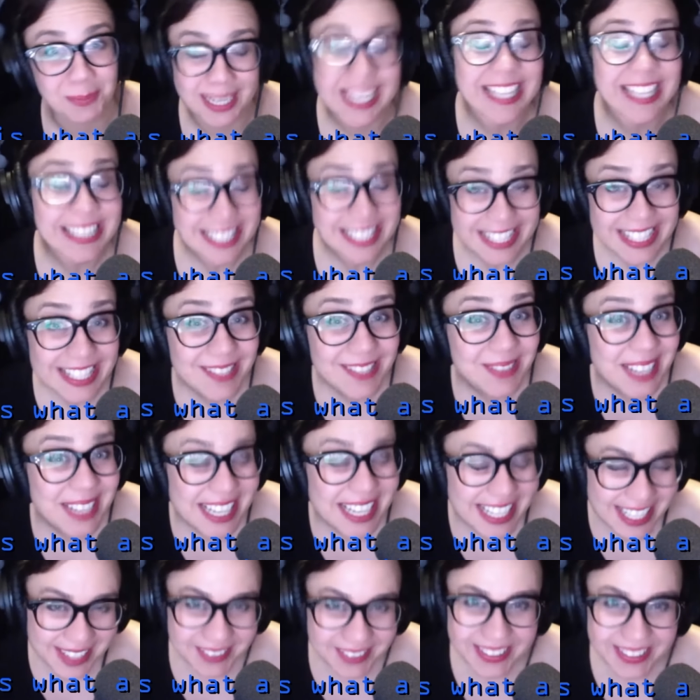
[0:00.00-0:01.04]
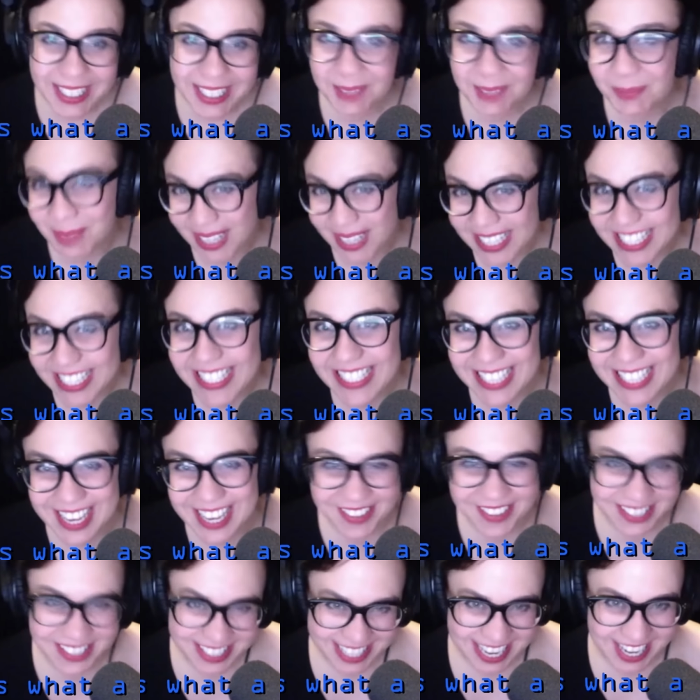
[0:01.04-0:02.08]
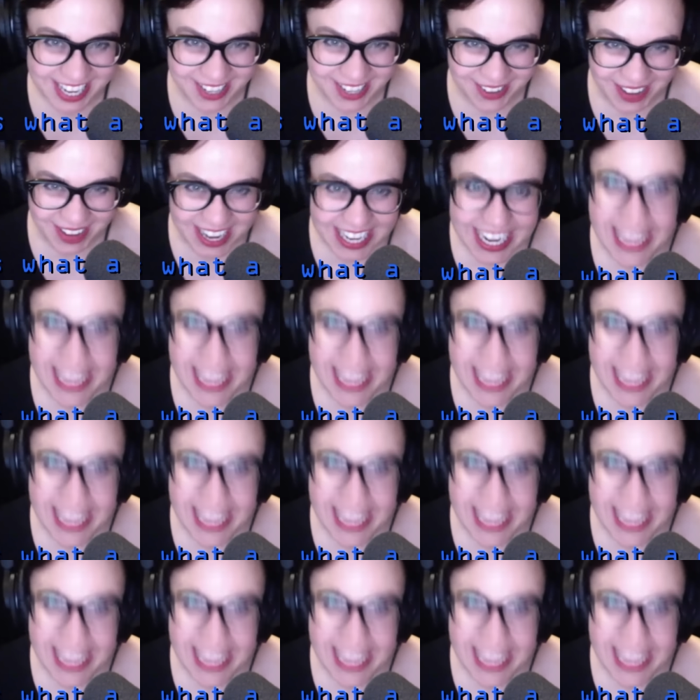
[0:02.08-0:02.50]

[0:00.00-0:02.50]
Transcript: This is what a cute little bunny sounds like, right?